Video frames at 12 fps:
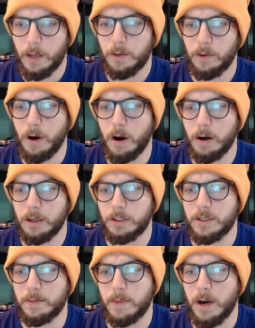There are
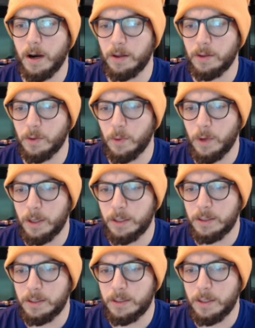some other
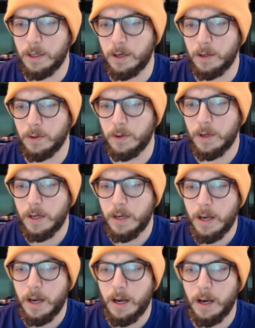ones, though,
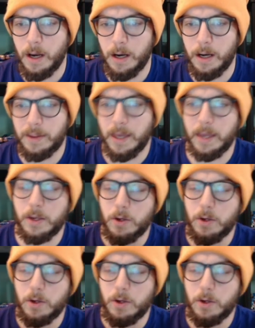that you